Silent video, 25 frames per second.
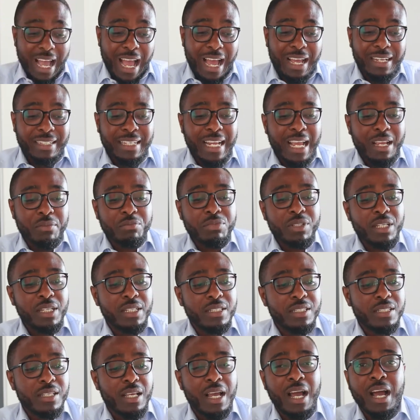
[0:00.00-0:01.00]
I named
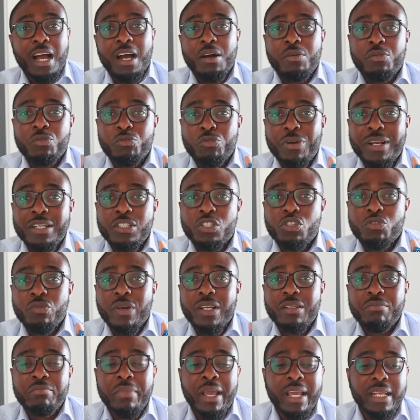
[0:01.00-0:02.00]
it Rent to
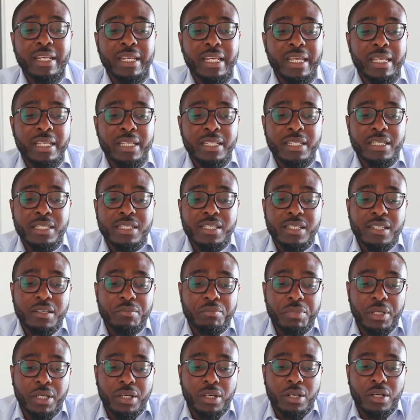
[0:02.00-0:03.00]
Rent Made Easy
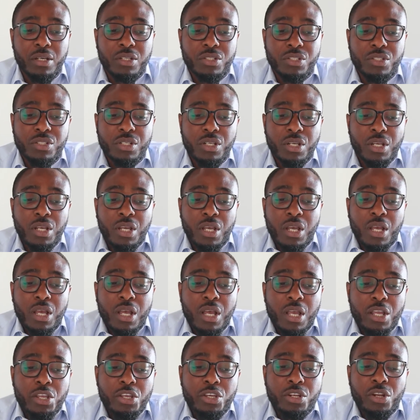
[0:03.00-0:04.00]
because,
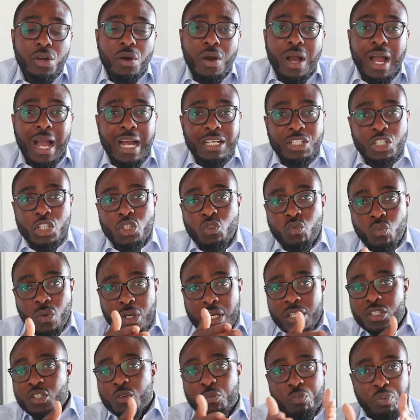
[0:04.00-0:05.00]
I just
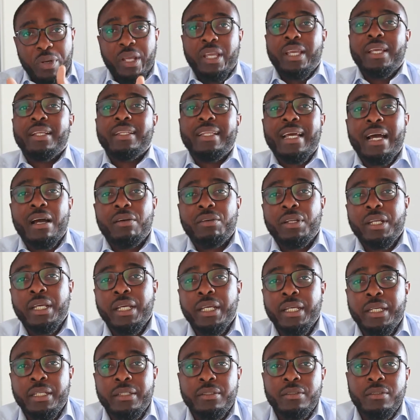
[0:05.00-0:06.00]
wanted to break it down
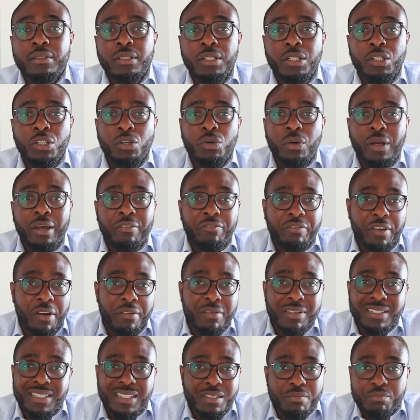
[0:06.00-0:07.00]
in, a
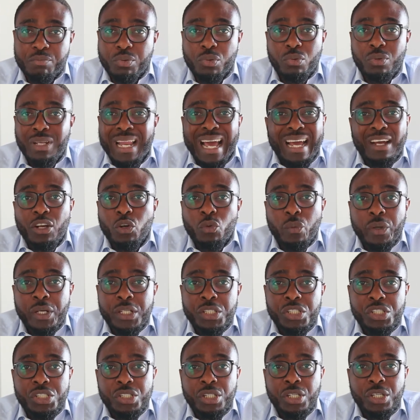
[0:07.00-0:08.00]
very simple
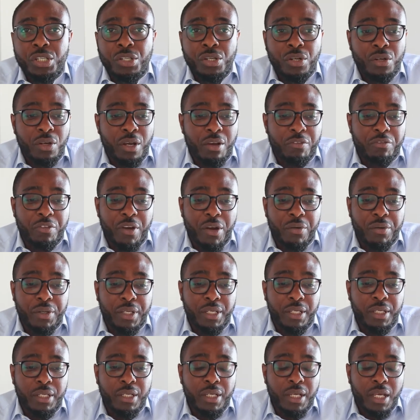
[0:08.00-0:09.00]
language, a
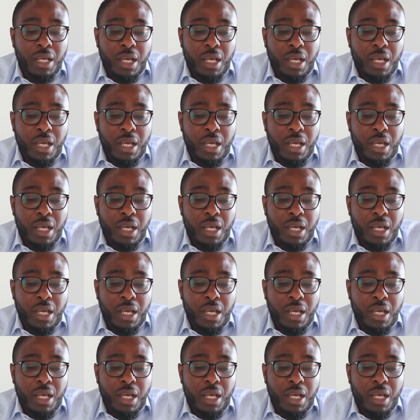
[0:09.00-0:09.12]
very